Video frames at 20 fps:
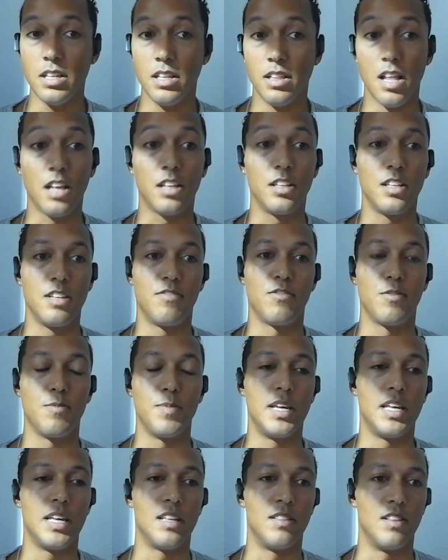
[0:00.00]
luckily for
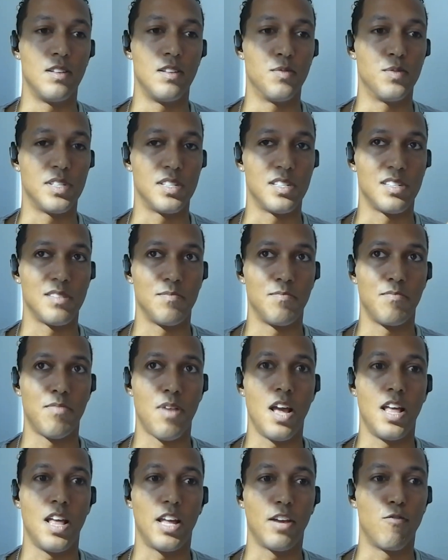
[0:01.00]
me, it was
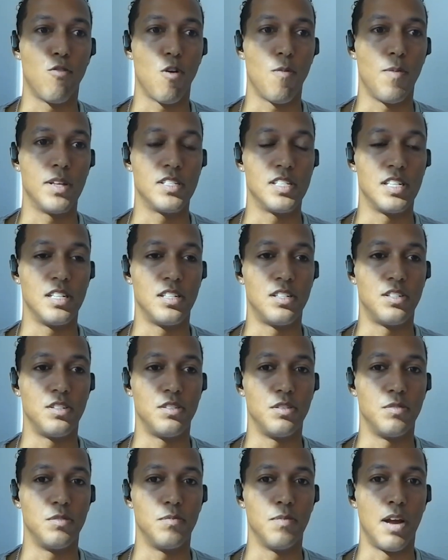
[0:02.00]
probably like 4 months
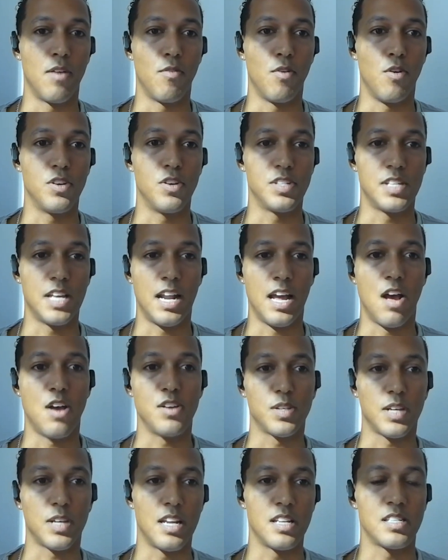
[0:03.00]
into my roles that I
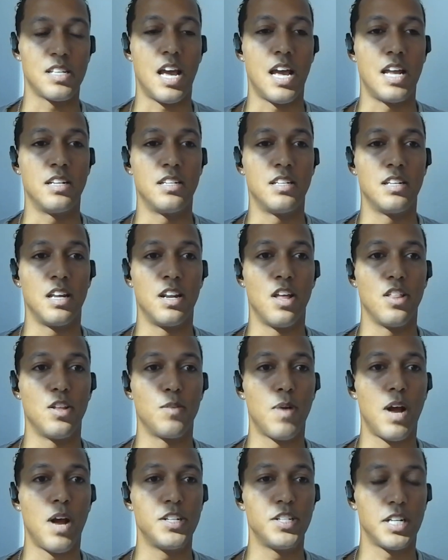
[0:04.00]
also got assigned another
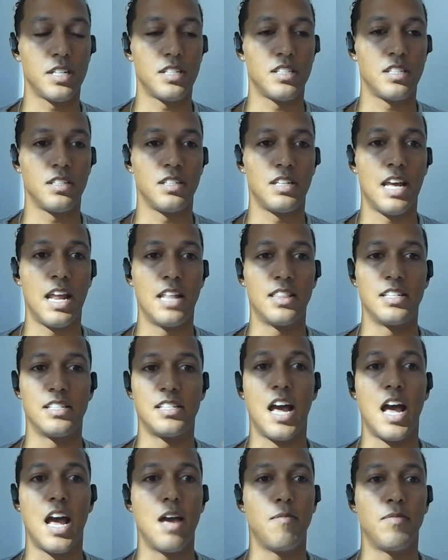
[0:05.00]
project. And at the
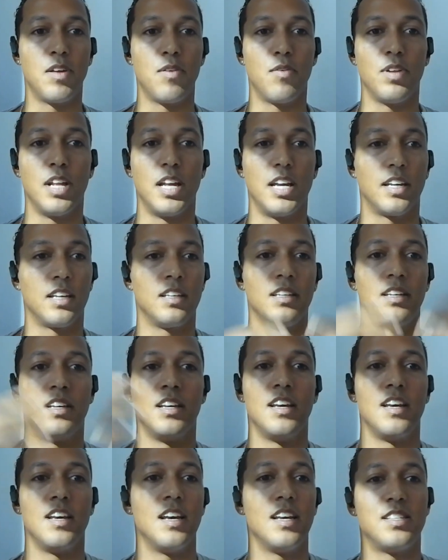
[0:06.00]
time, they were like,
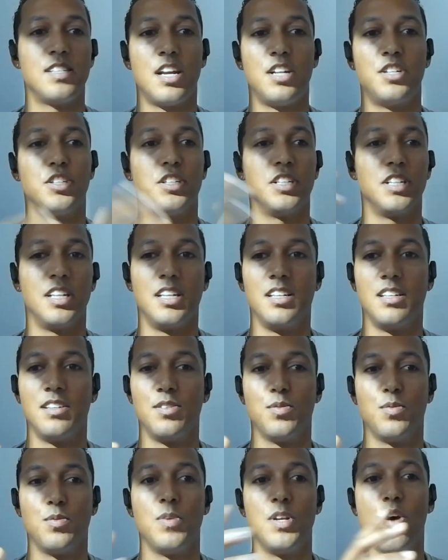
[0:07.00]
essentially,
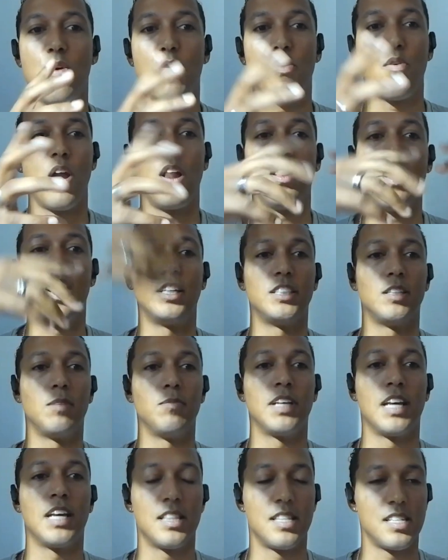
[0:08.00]
we know we want to launch
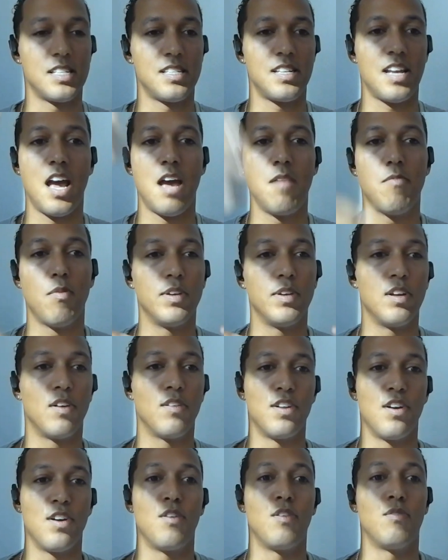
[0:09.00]
something at this time, but we
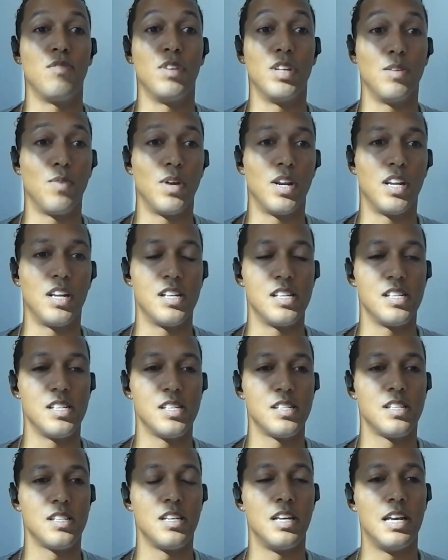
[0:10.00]
don't know really what it
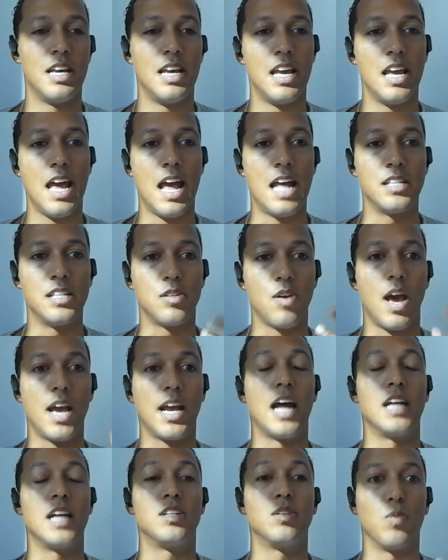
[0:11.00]
is. And so I
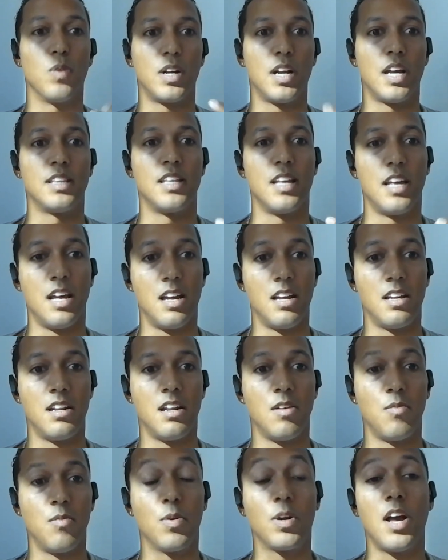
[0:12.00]
got to work on
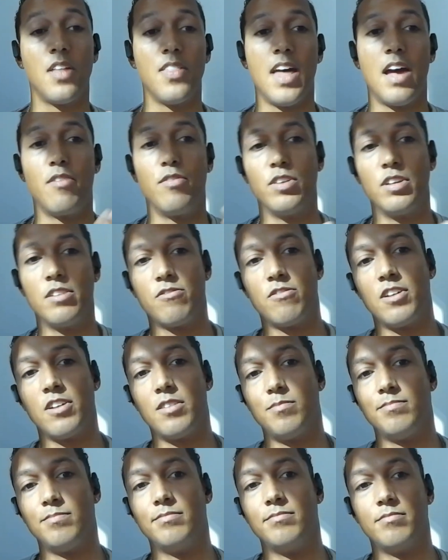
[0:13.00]
that really
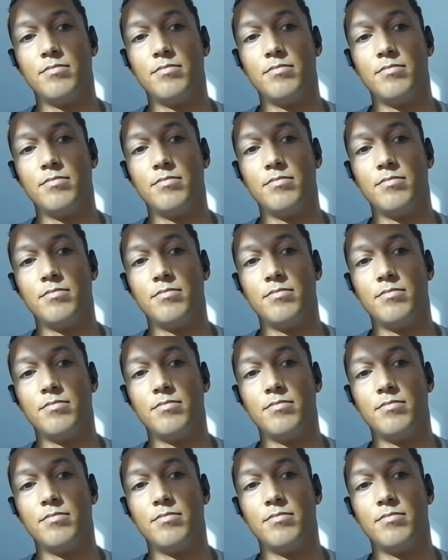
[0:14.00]
from